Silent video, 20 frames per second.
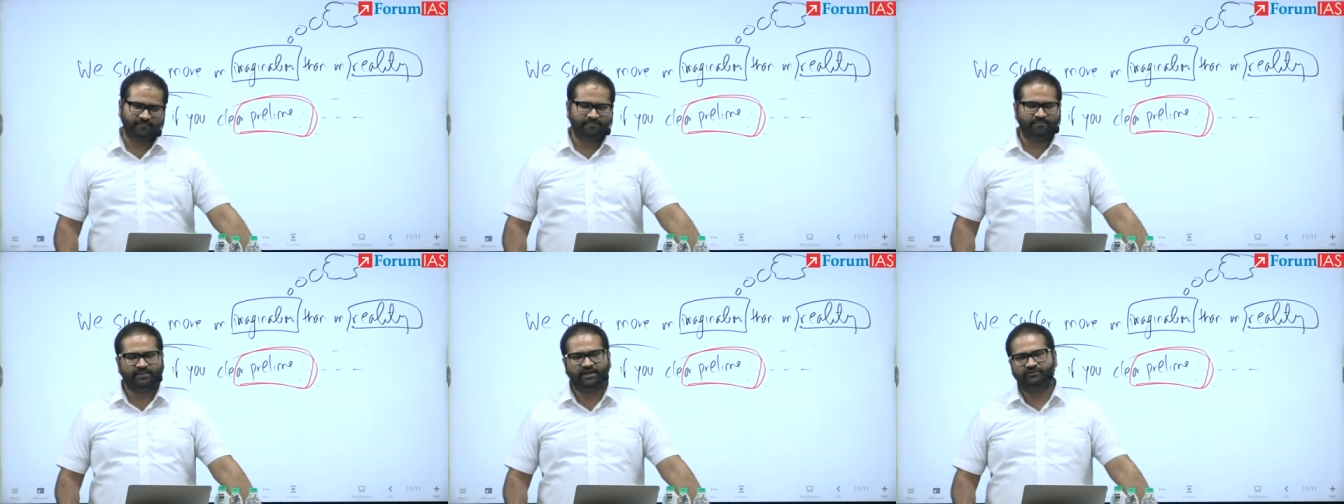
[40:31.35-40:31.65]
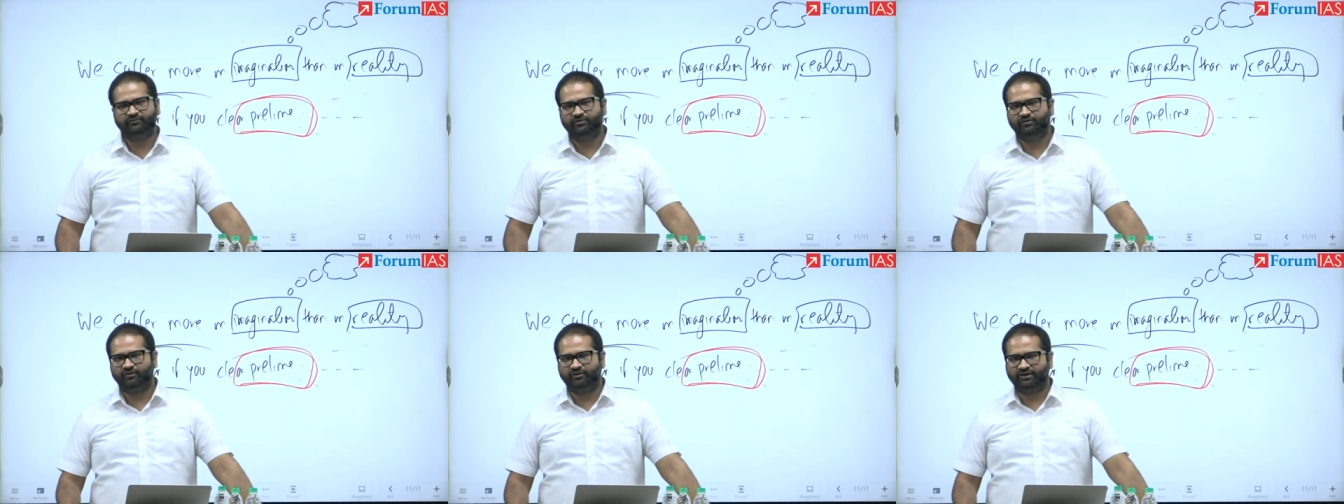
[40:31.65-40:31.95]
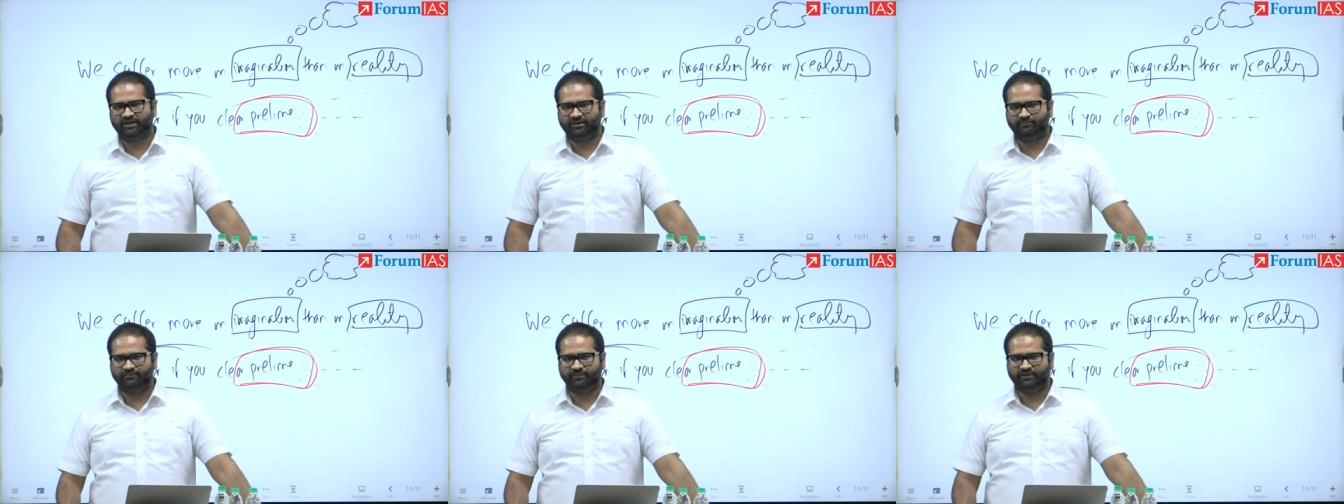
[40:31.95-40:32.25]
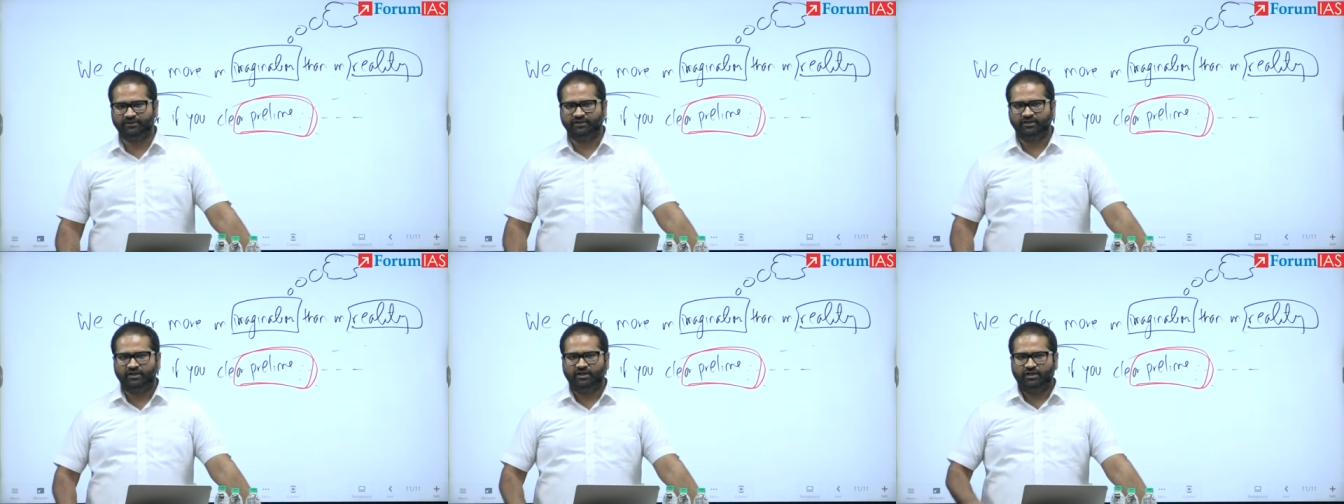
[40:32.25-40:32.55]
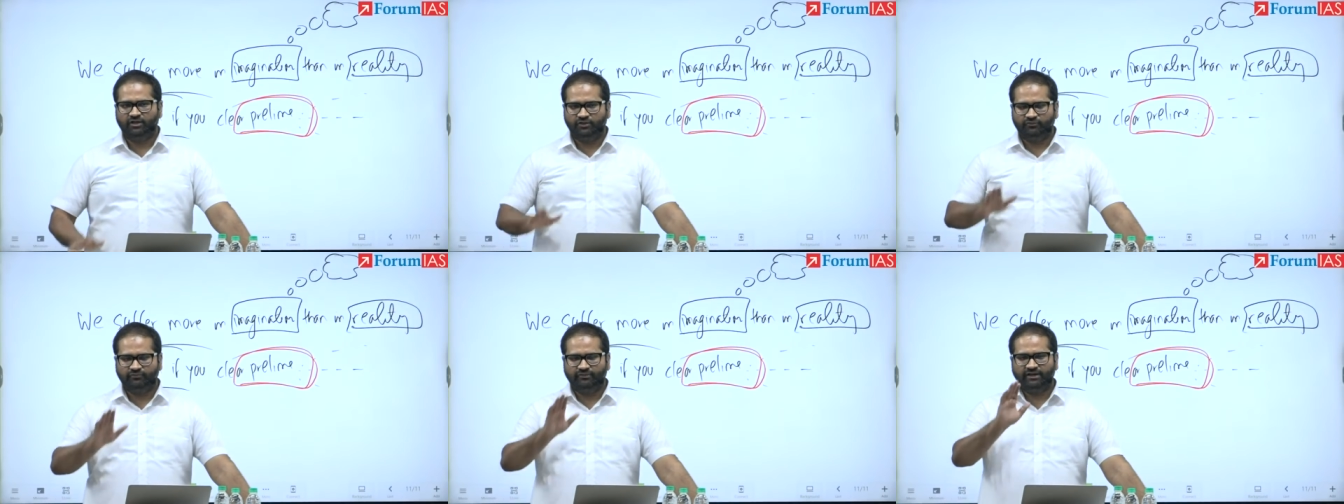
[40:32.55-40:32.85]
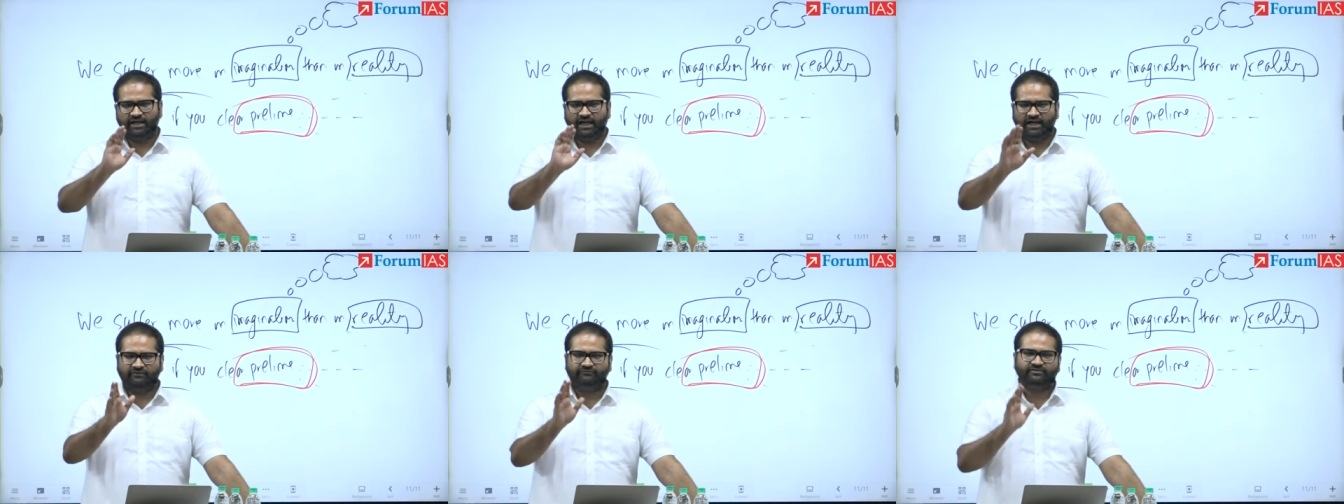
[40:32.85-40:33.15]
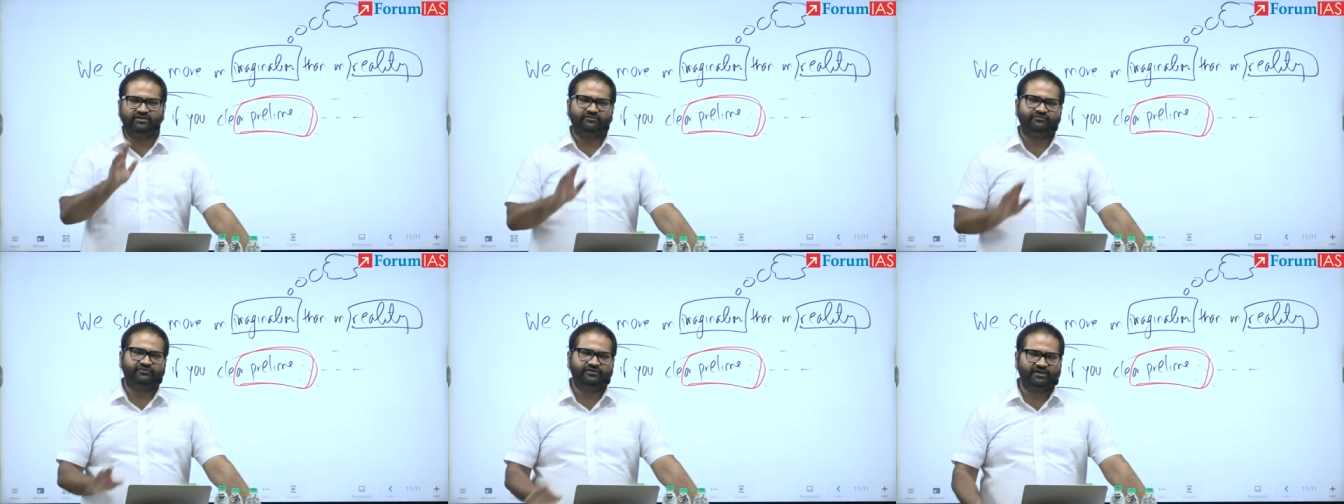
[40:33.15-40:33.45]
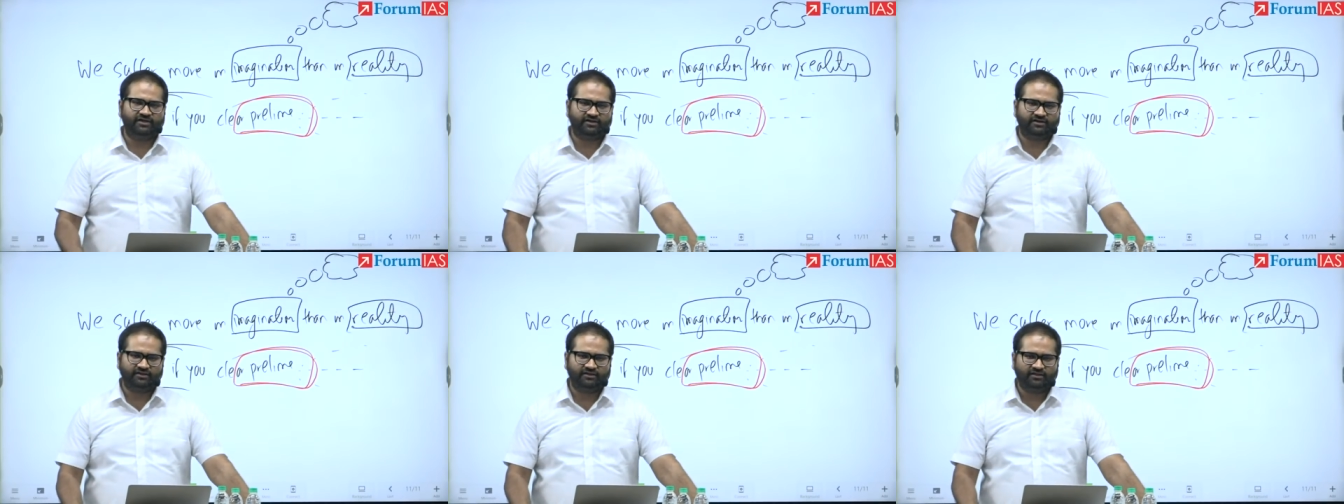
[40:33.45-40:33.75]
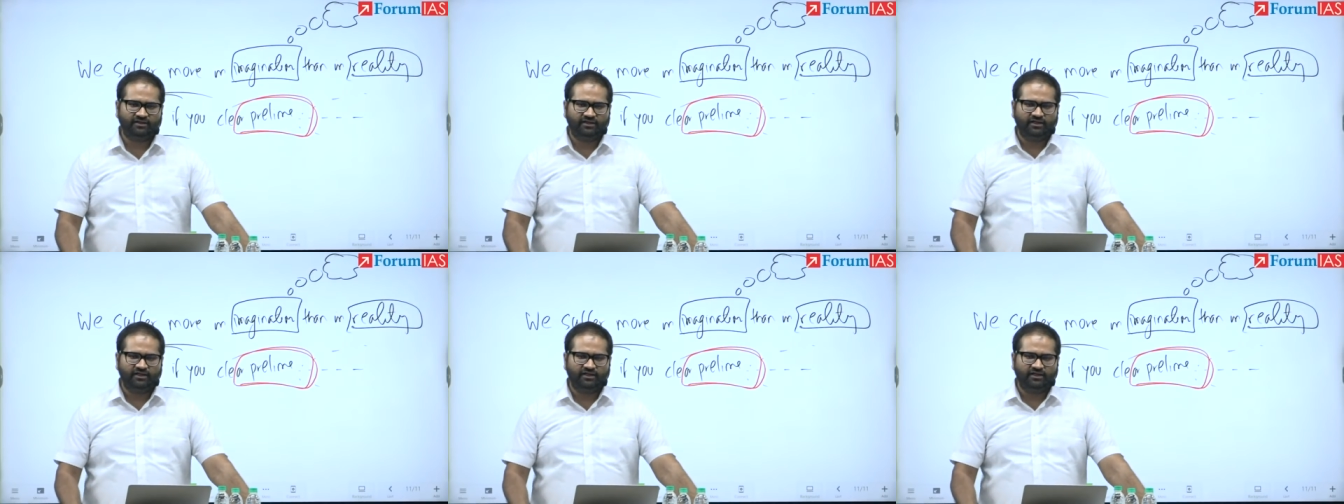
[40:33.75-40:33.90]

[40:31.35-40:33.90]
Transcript: That will not happen. You will have the fear,